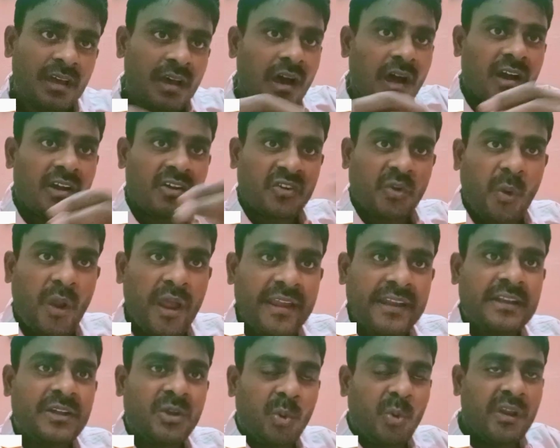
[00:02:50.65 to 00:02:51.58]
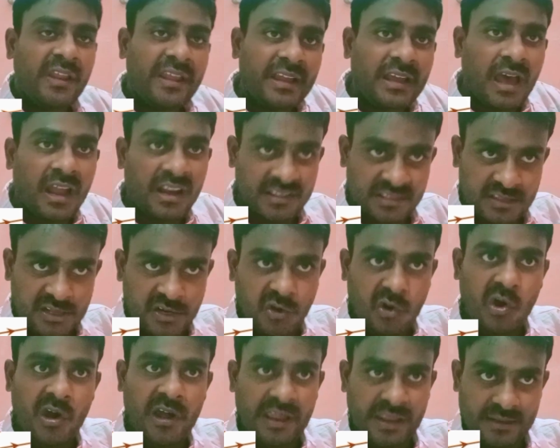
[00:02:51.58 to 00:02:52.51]
trying to link another
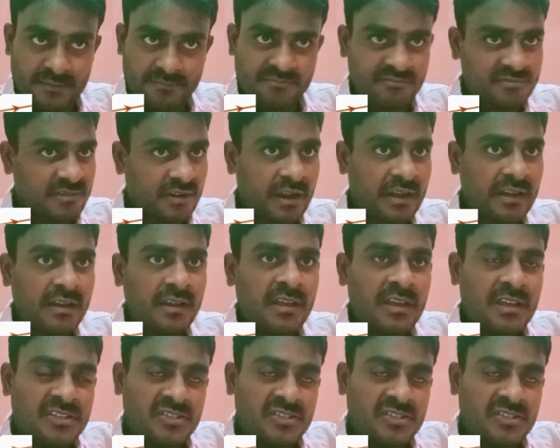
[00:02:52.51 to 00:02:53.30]
coil, right?